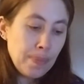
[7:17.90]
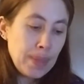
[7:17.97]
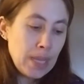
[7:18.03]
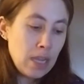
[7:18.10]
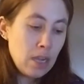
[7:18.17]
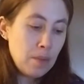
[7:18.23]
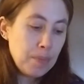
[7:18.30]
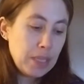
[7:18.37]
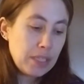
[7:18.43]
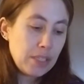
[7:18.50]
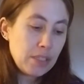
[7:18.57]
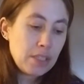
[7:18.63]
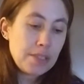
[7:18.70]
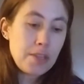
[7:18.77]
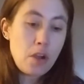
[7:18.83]
This
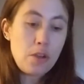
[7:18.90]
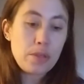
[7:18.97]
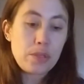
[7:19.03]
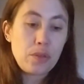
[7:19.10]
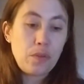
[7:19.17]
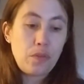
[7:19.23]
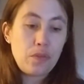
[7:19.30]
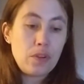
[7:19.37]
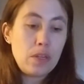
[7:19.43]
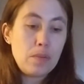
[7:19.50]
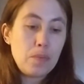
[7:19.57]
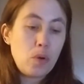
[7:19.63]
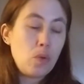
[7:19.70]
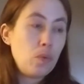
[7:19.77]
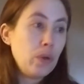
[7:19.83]
one's also
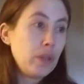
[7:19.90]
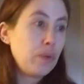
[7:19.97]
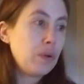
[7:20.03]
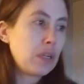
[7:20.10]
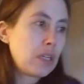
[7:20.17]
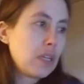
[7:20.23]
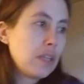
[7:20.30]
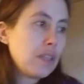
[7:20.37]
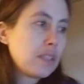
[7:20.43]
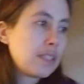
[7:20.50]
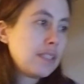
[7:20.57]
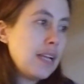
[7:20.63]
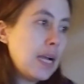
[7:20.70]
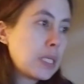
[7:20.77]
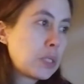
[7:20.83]
from Willy Wonka. The
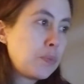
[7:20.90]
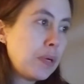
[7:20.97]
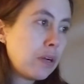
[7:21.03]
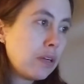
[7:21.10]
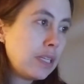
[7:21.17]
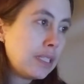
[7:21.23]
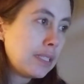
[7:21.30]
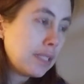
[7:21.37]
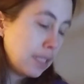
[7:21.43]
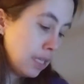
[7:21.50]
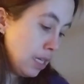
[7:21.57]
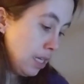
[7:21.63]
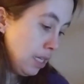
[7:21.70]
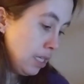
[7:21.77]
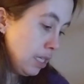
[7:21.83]
Snozzberries
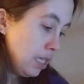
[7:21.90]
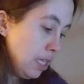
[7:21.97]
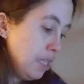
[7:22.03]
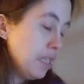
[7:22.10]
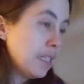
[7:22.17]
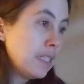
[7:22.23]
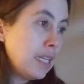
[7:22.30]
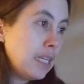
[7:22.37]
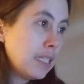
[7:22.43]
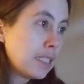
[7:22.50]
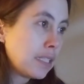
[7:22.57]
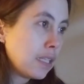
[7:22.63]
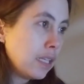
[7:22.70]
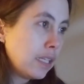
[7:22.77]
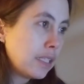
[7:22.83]

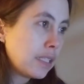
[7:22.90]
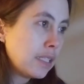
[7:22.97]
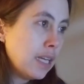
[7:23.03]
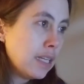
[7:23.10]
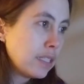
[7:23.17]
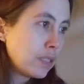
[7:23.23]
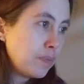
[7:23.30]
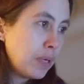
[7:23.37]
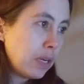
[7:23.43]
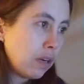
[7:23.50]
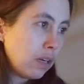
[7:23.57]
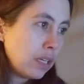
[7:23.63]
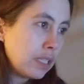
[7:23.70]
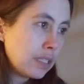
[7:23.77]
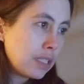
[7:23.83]
taste like
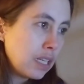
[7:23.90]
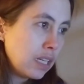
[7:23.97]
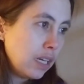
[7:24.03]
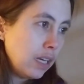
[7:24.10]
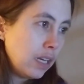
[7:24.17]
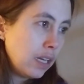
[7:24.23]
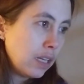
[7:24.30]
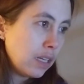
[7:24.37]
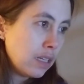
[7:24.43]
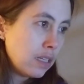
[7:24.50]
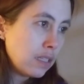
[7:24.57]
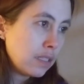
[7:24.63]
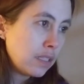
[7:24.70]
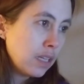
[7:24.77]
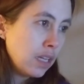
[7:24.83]
snozzberries. And it
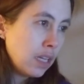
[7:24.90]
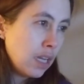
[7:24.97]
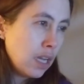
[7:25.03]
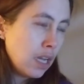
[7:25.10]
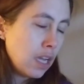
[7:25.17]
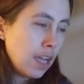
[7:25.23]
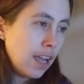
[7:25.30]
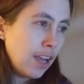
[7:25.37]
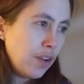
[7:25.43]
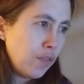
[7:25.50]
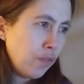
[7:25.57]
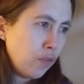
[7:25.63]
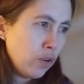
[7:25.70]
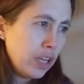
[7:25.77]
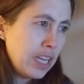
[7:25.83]
is a
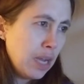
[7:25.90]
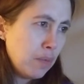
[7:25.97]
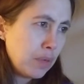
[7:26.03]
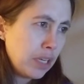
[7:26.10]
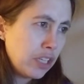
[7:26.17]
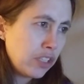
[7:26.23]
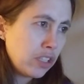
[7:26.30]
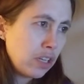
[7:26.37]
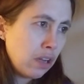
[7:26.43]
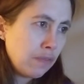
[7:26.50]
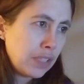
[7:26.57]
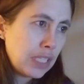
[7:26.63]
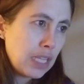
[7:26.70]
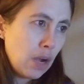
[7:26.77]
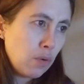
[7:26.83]
fruity combination of
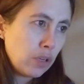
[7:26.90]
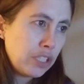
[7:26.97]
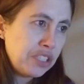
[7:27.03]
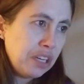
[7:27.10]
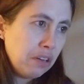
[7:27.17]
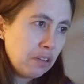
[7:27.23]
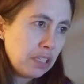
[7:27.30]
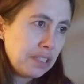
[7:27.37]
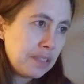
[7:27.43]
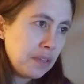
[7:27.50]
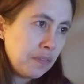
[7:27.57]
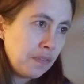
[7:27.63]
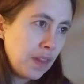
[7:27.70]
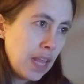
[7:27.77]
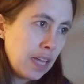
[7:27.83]
sour cherries,
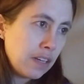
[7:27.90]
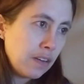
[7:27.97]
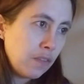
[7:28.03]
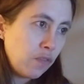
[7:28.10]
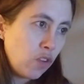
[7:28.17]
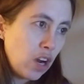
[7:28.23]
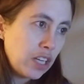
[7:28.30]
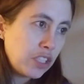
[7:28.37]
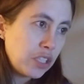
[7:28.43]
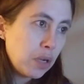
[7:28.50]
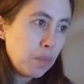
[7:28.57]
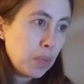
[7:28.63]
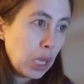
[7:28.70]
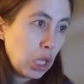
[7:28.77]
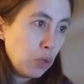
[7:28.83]
fresh
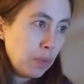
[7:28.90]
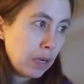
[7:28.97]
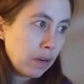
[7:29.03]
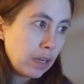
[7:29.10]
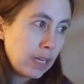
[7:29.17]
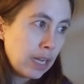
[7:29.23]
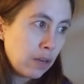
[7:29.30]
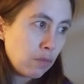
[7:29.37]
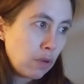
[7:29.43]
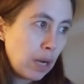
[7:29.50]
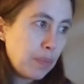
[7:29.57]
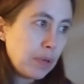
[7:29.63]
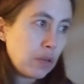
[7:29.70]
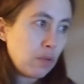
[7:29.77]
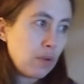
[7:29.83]
blueberry, and
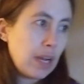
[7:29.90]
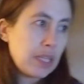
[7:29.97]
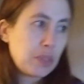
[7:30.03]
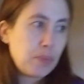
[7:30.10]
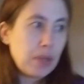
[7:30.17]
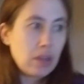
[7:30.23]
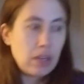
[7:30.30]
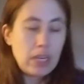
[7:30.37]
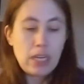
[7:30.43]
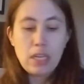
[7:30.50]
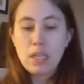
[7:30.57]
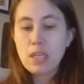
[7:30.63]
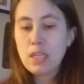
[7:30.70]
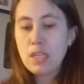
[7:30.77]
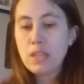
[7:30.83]
ripened raspberry.
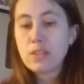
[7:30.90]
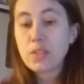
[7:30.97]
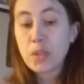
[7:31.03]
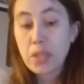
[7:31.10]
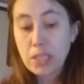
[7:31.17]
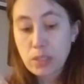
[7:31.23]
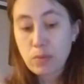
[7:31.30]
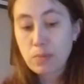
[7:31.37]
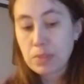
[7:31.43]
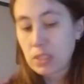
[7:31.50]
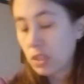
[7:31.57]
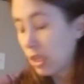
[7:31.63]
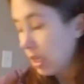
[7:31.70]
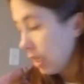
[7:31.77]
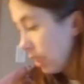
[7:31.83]
So this one was
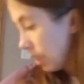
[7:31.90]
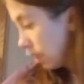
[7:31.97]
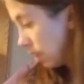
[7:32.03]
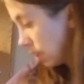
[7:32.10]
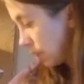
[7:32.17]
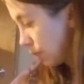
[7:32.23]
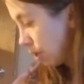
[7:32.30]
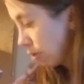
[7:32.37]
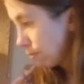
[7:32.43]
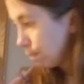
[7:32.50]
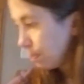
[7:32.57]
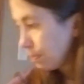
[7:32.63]
good. I liked this one.